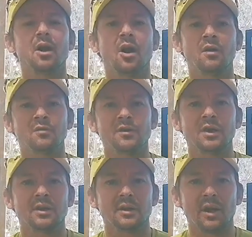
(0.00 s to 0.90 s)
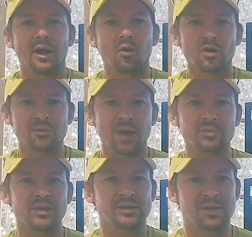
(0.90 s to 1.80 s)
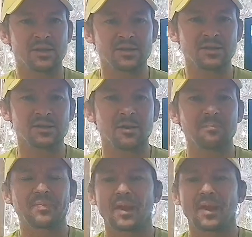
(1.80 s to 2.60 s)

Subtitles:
of course management is distance.